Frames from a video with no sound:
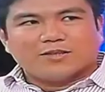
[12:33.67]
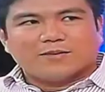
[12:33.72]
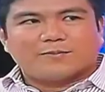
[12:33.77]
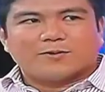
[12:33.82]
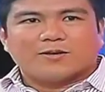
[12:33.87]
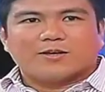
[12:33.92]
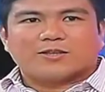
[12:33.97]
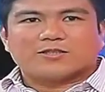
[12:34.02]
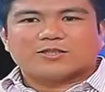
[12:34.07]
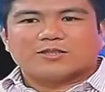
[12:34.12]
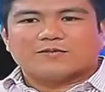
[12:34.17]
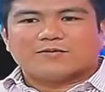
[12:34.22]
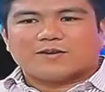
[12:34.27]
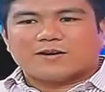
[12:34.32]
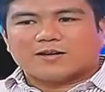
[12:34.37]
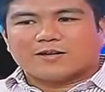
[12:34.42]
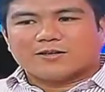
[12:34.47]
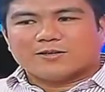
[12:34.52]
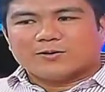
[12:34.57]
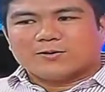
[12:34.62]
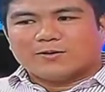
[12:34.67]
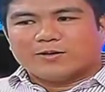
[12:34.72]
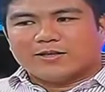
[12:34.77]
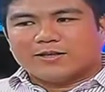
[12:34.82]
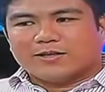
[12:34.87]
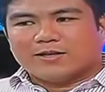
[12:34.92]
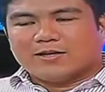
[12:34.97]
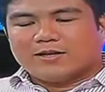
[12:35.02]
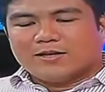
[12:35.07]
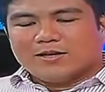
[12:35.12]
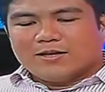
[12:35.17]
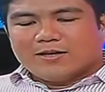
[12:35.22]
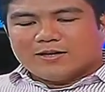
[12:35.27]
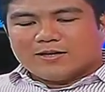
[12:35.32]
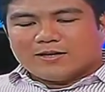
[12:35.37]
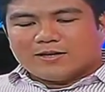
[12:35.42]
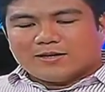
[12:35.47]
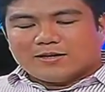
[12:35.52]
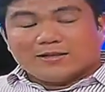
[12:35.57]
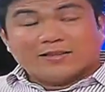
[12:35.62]
in the production of argan oil
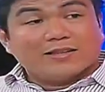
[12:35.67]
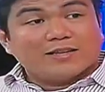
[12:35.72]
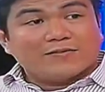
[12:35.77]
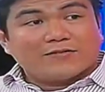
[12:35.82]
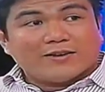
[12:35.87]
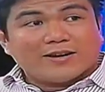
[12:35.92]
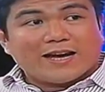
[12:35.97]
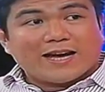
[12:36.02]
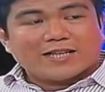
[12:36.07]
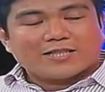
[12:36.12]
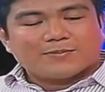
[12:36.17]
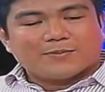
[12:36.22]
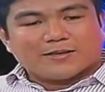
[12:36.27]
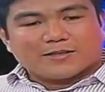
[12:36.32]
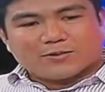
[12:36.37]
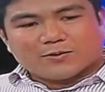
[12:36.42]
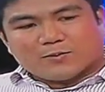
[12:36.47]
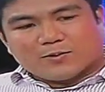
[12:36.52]
in different aspects.